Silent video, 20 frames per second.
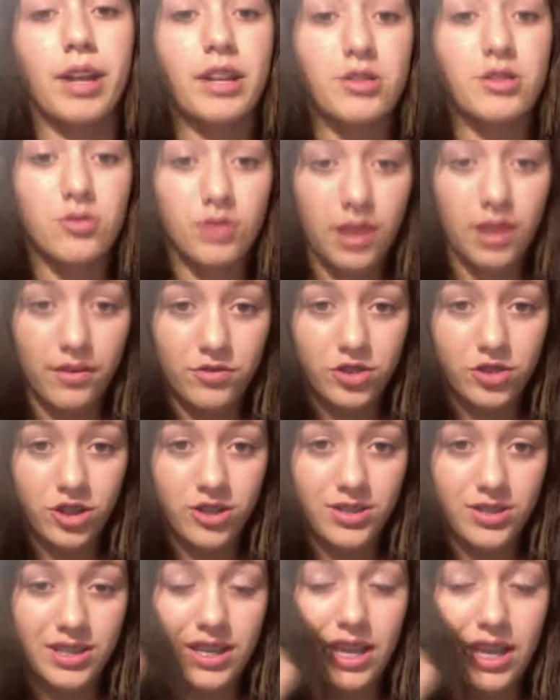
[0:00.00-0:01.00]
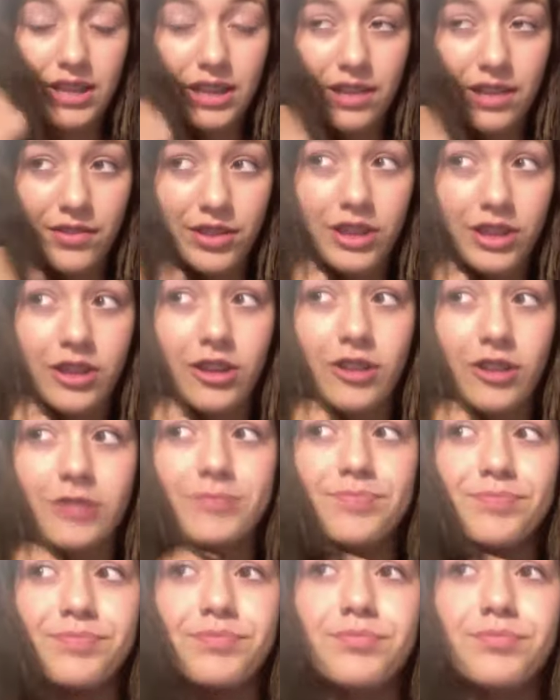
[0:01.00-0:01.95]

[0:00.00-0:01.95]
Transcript: I do love Jersey. I love it here.